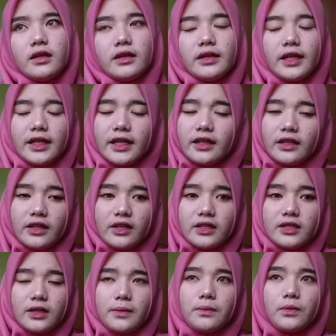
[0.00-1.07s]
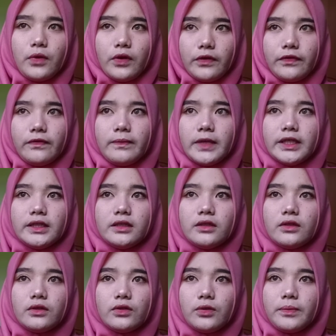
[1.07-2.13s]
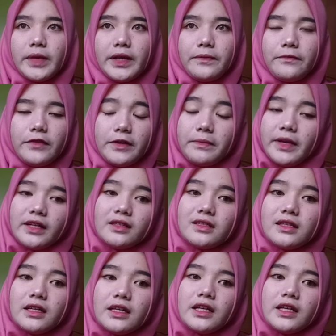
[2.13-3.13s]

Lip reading: that it is a movement to make females